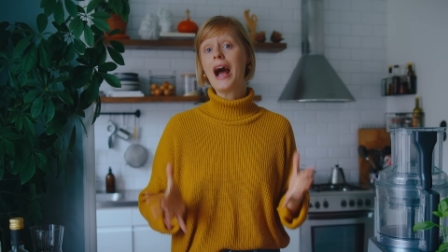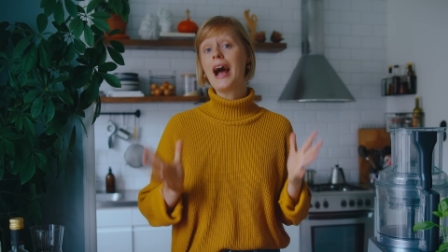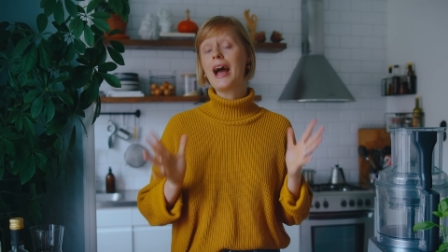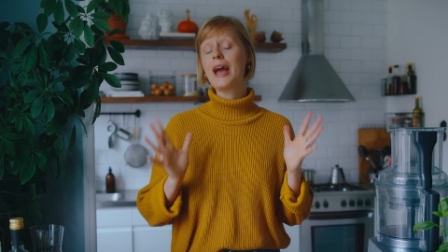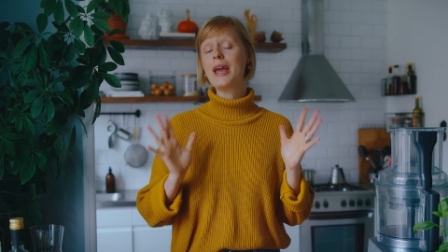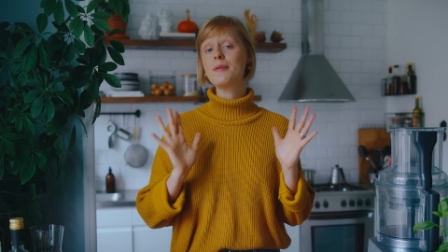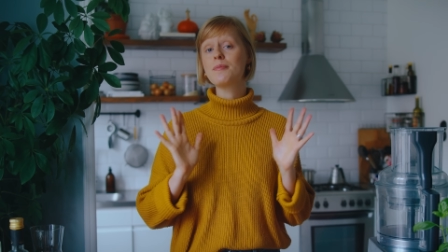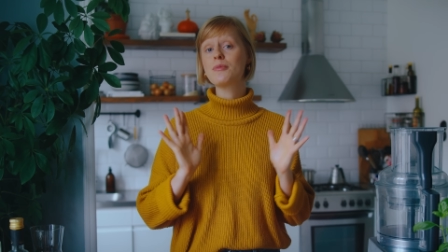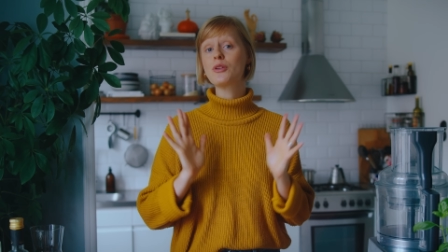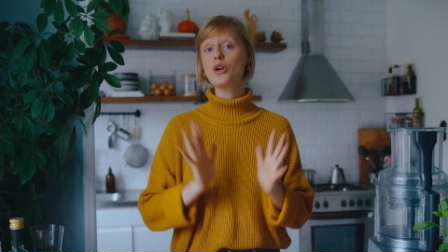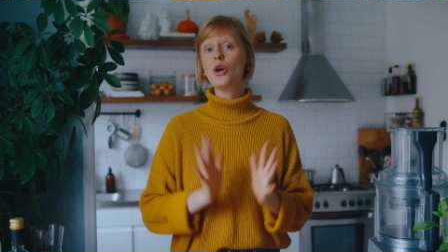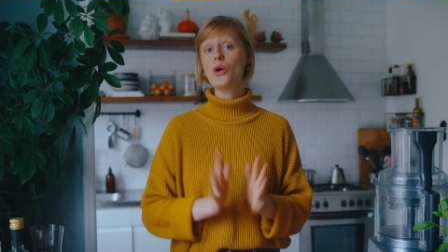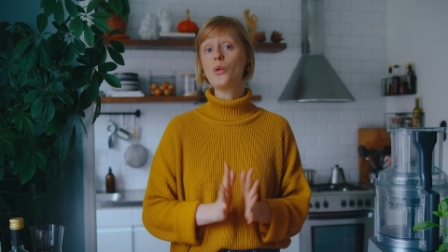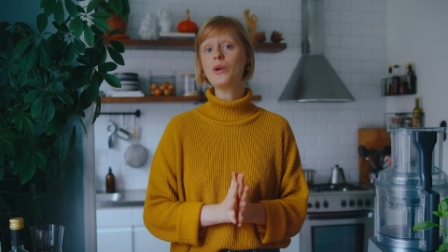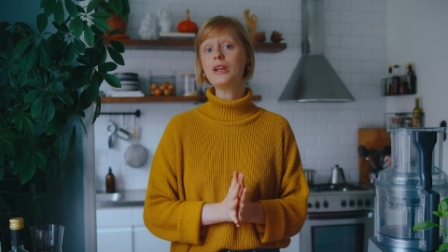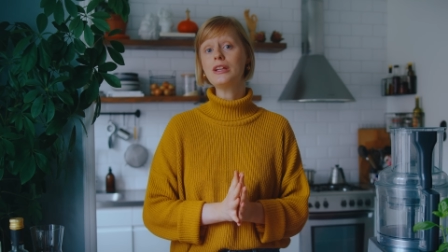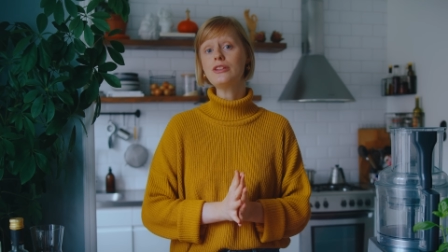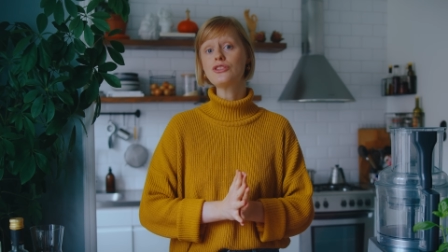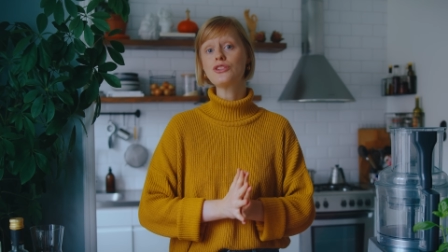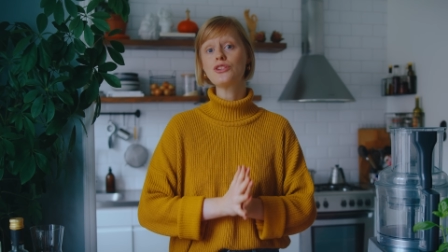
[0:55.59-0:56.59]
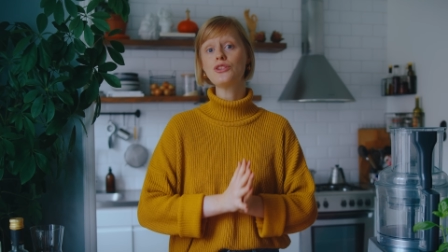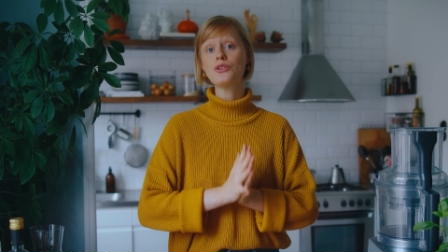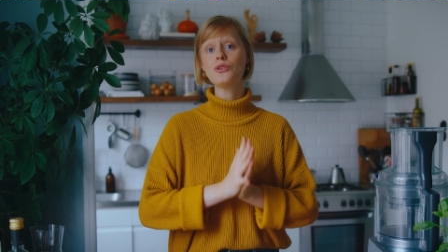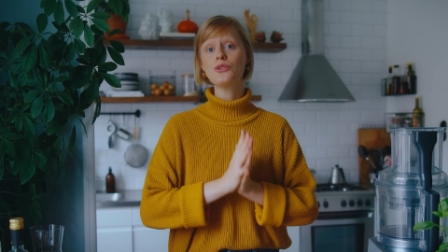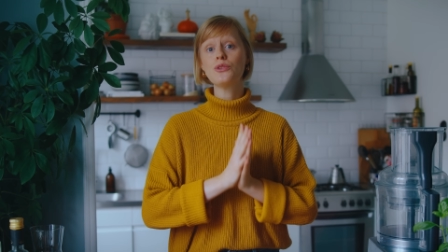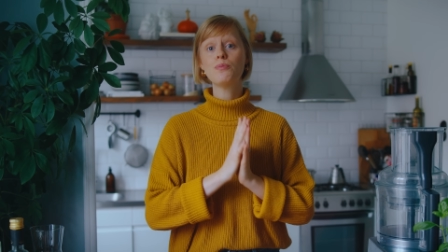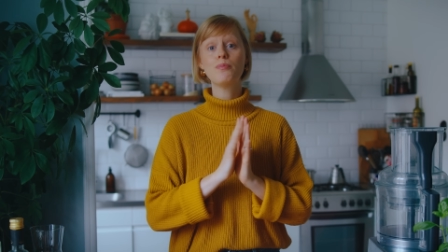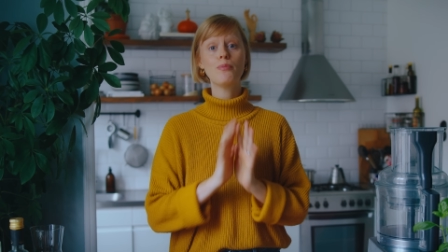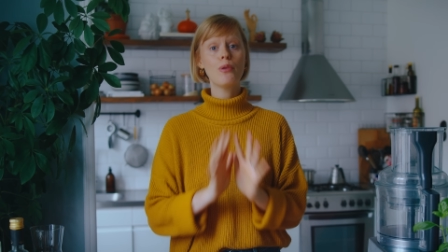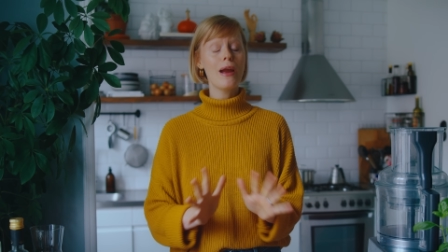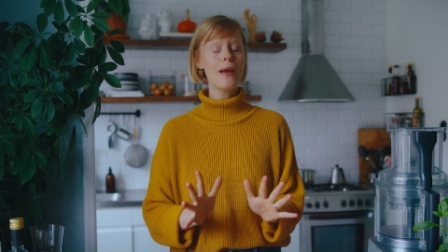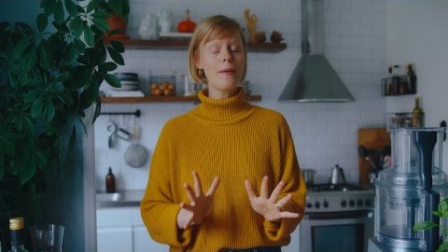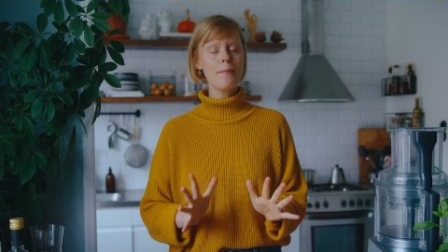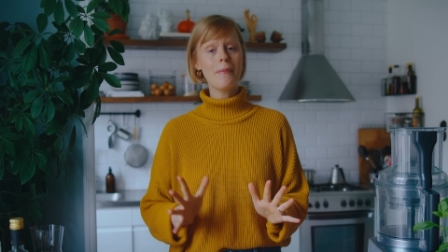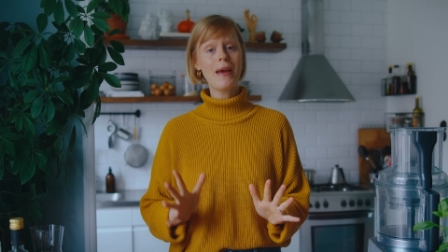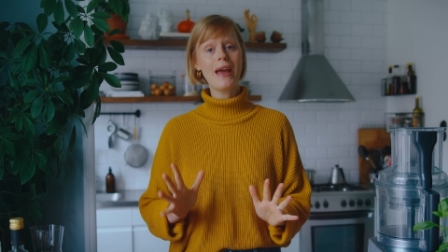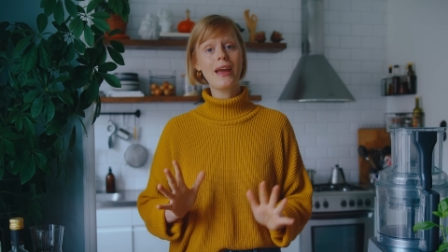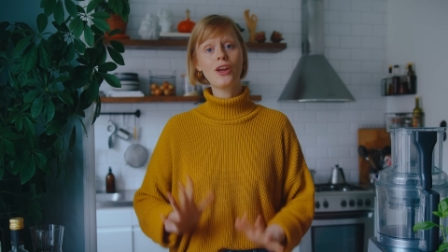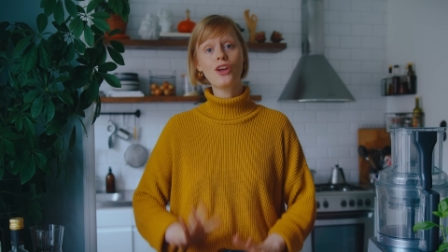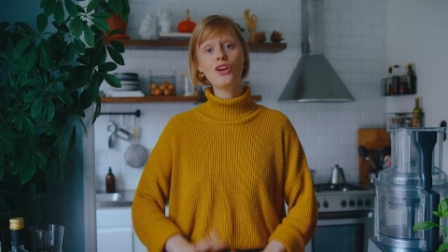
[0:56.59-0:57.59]
I am going to prep
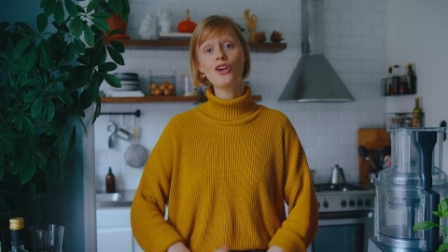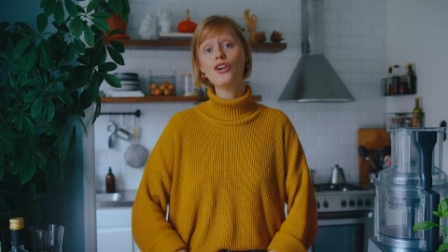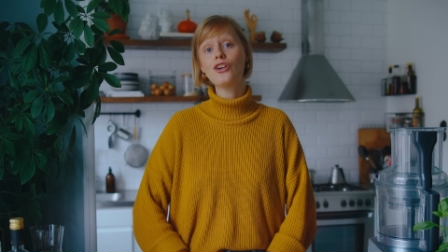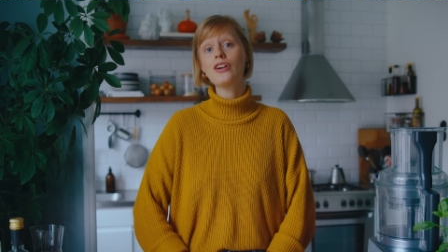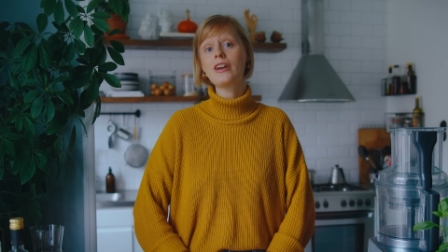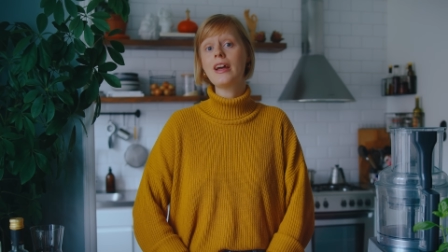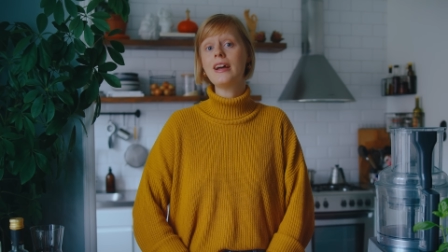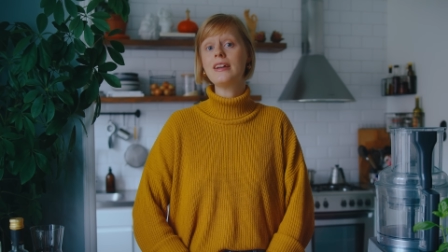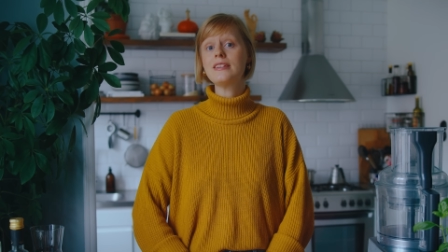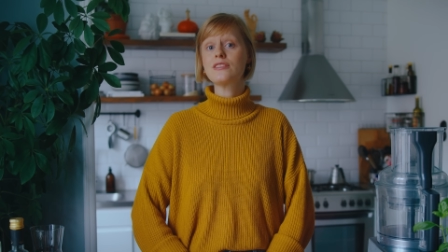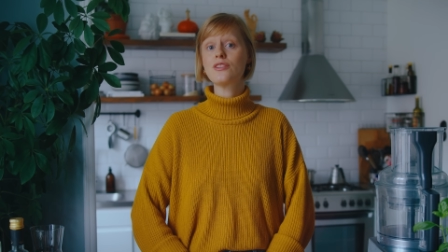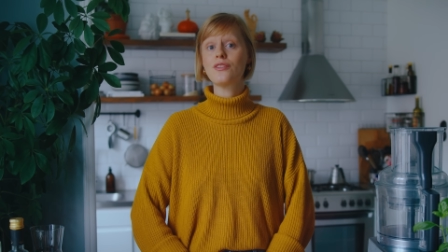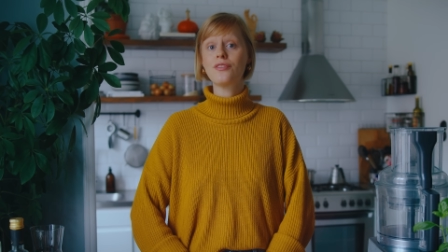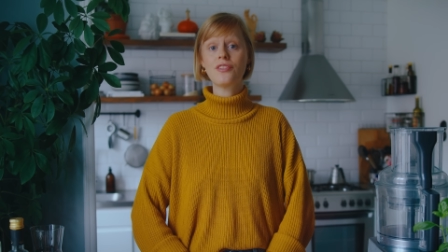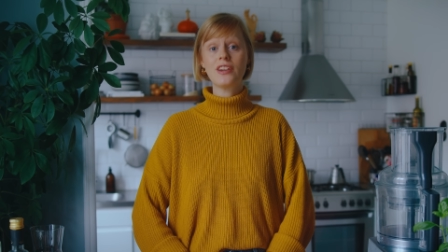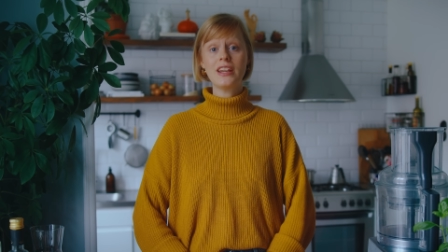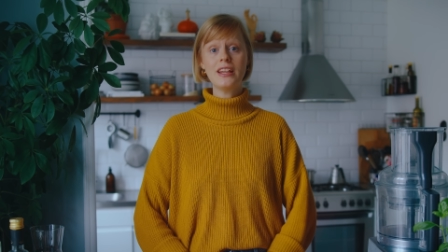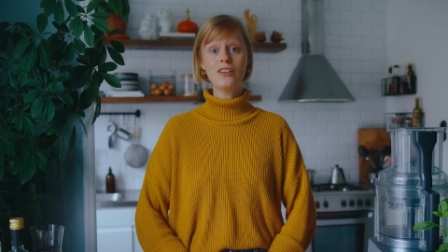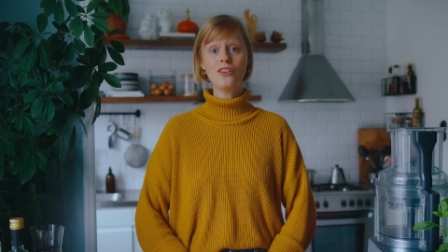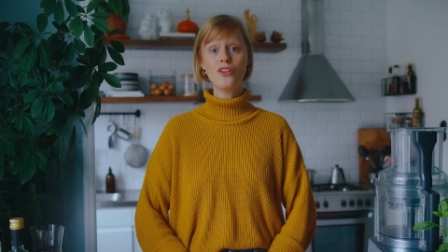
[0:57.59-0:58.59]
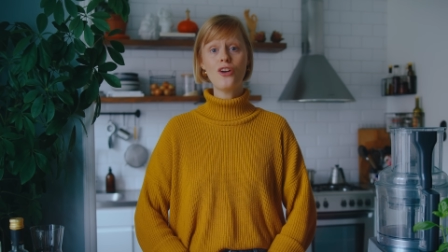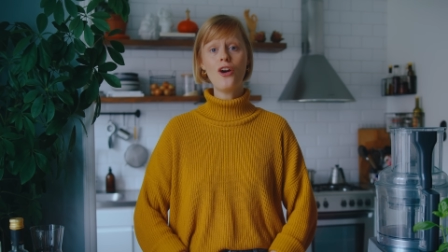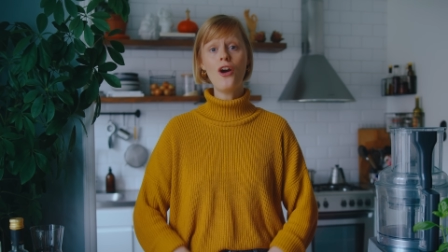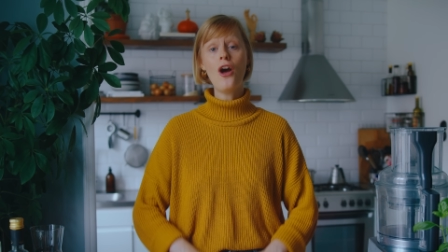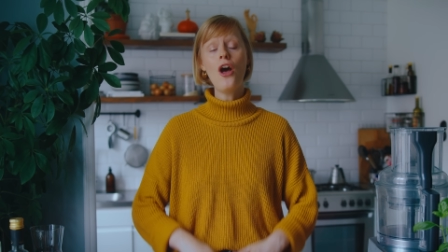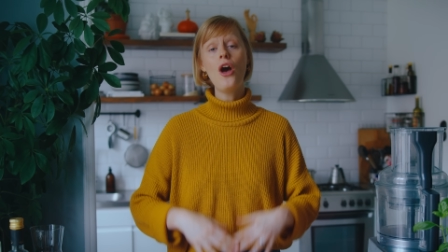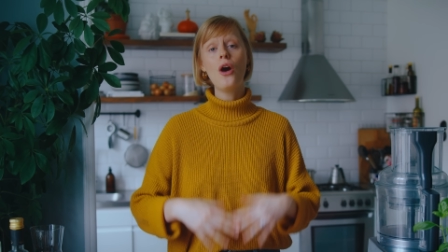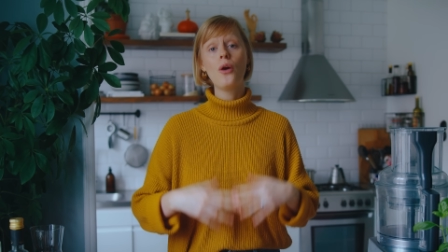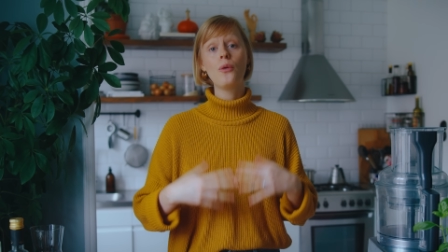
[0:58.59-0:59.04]
and cook a sofrito,